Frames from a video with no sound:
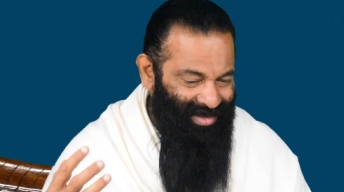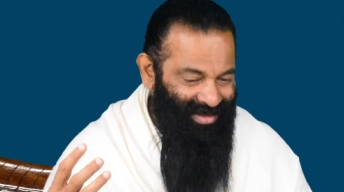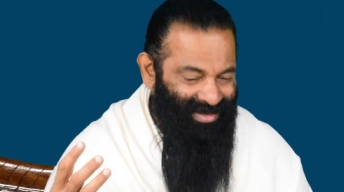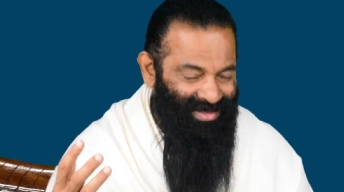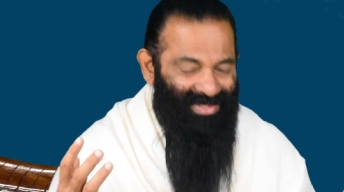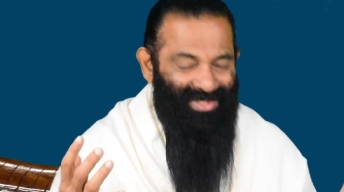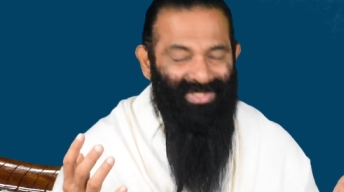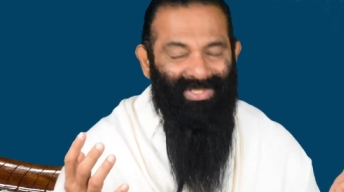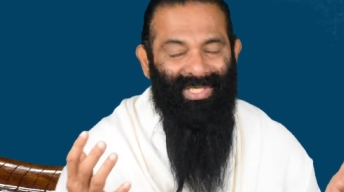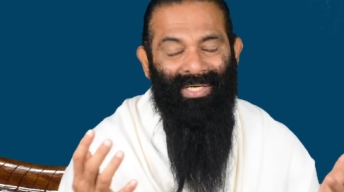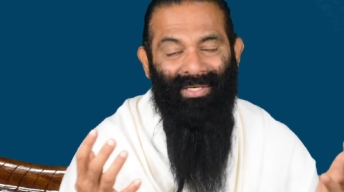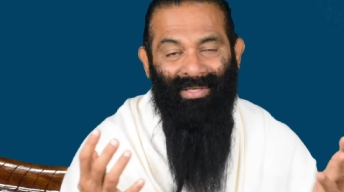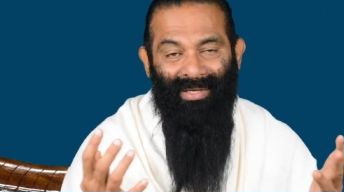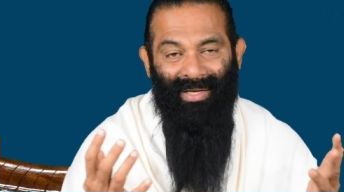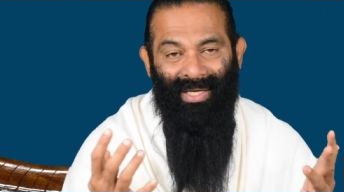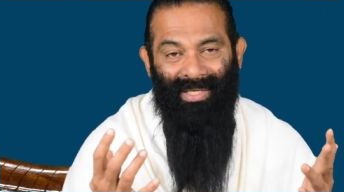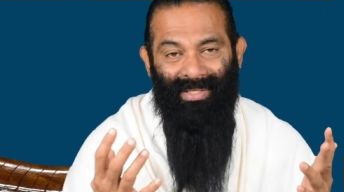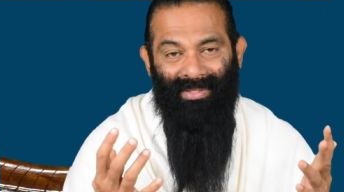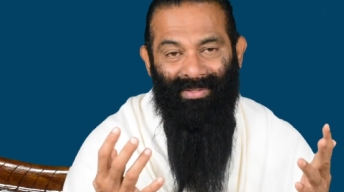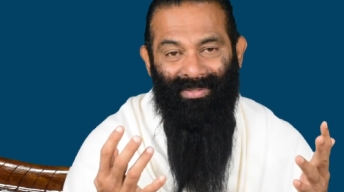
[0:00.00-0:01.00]

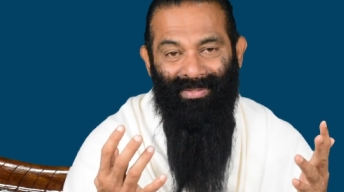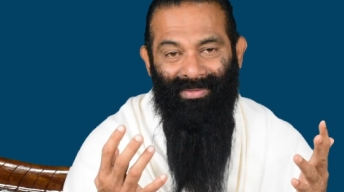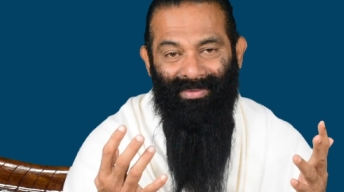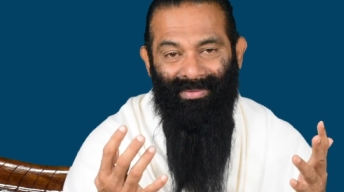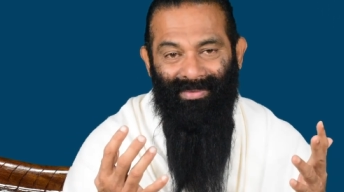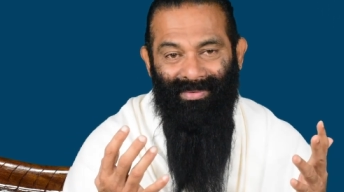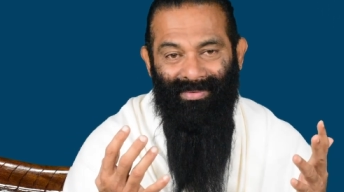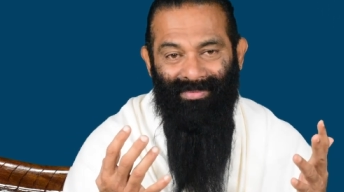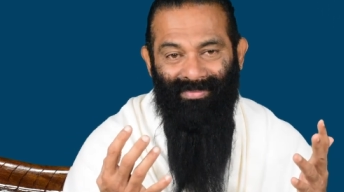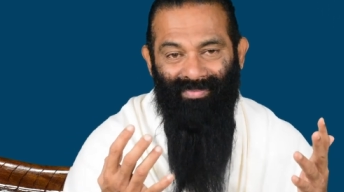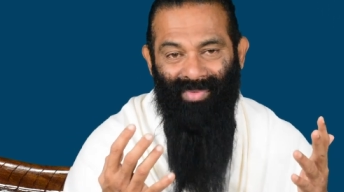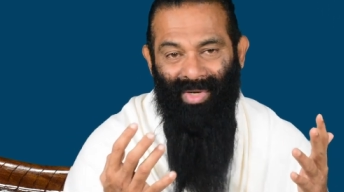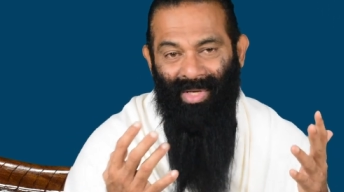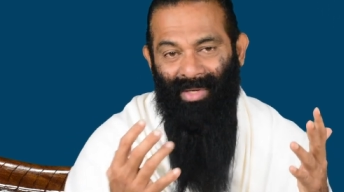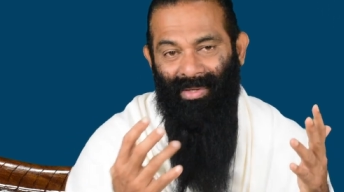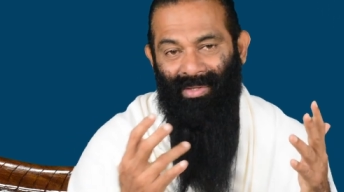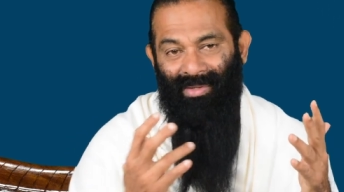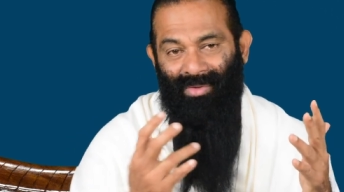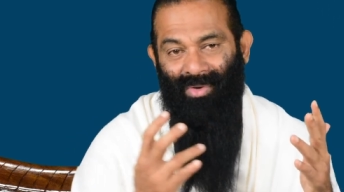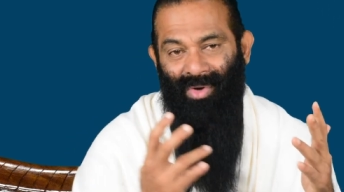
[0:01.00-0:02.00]
sunlight when
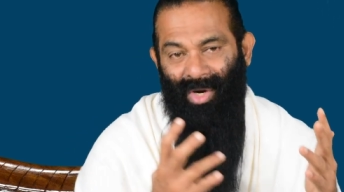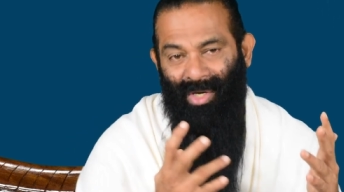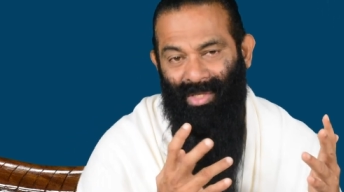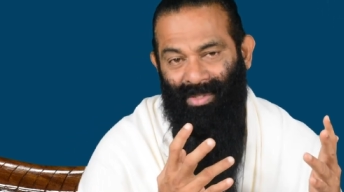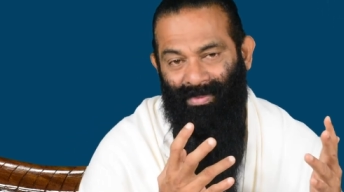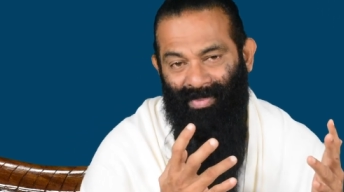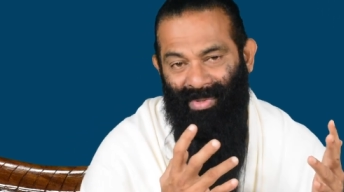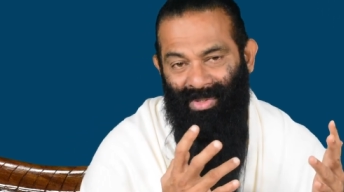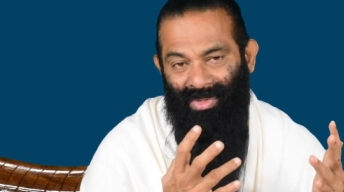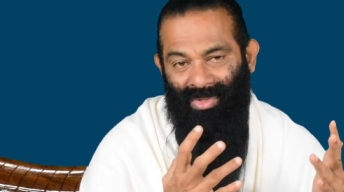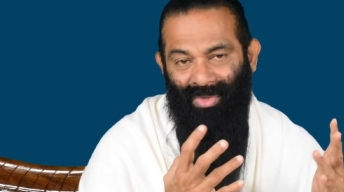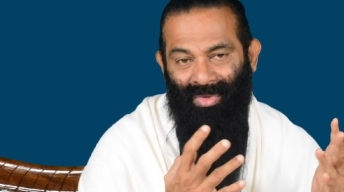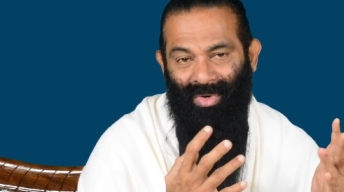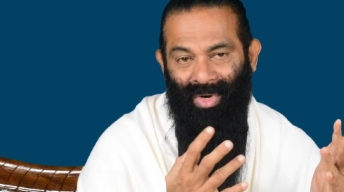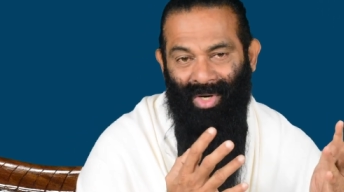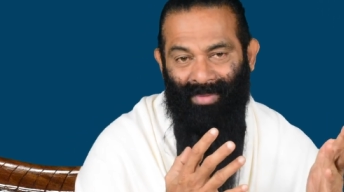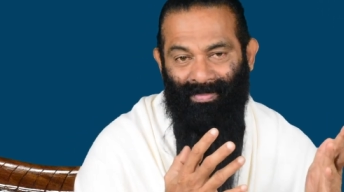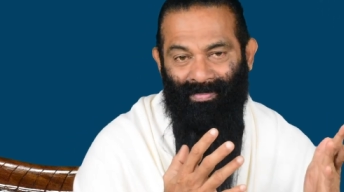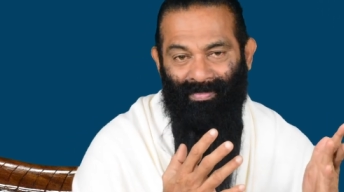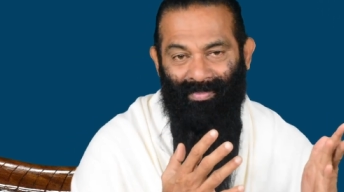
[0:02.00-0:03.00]
in the hot be the
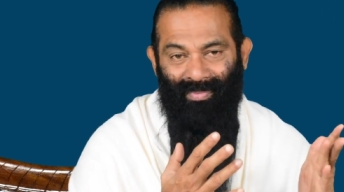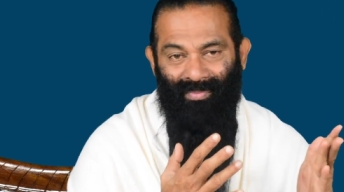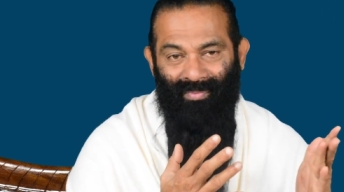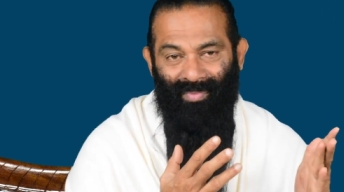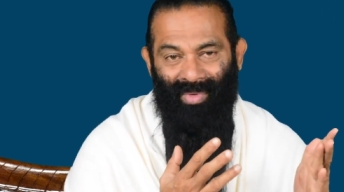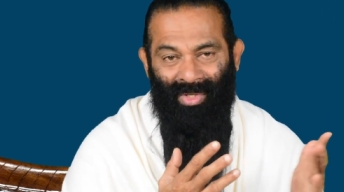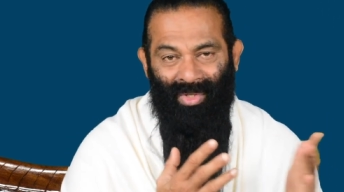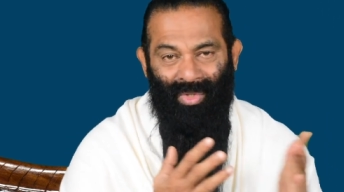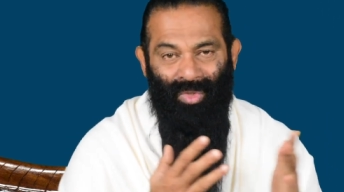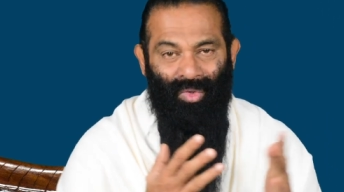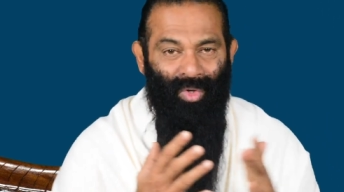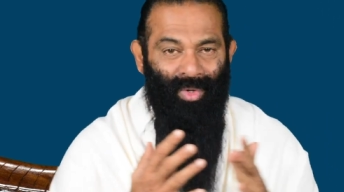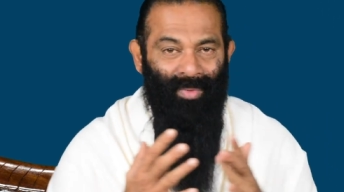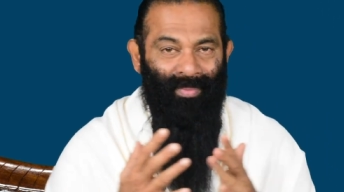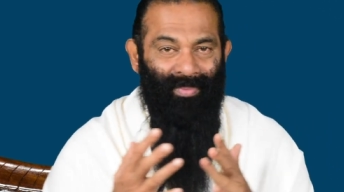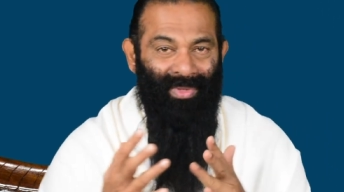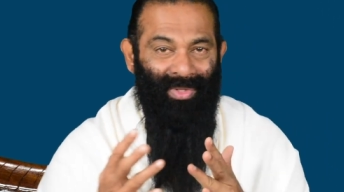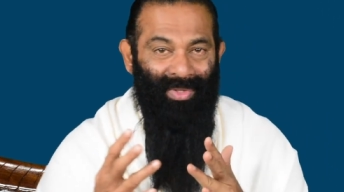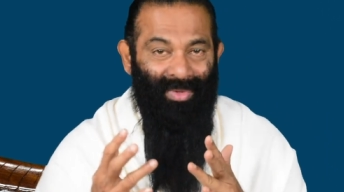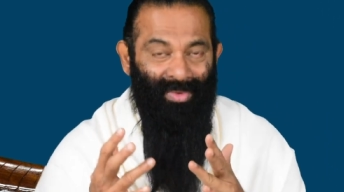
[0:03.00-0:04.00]
hot, when in the
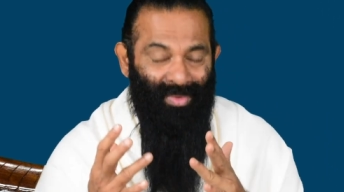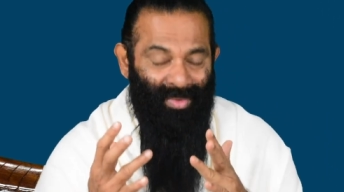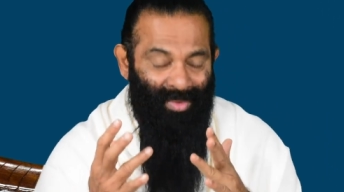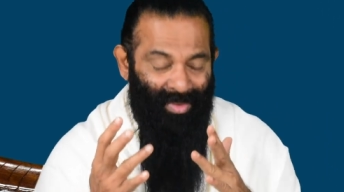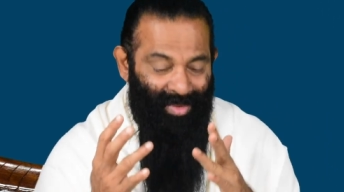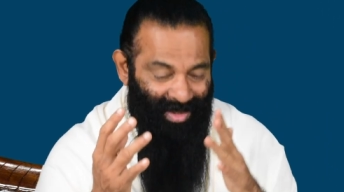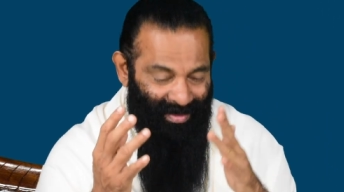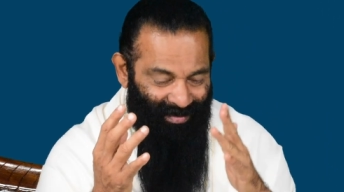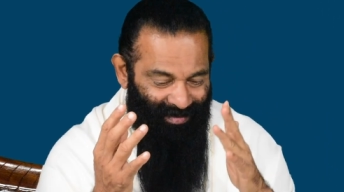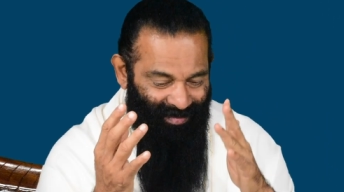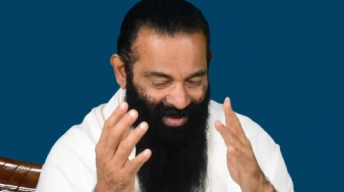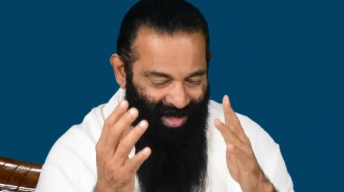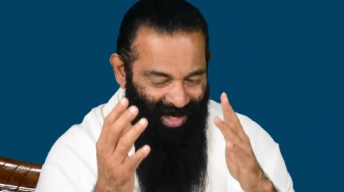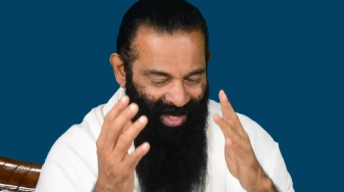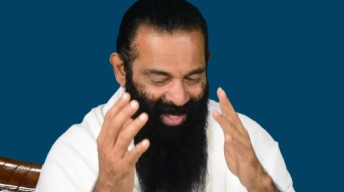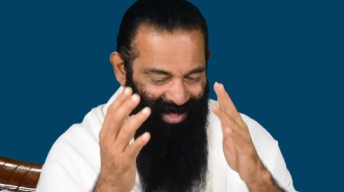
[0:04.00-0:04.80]
cold be the cold.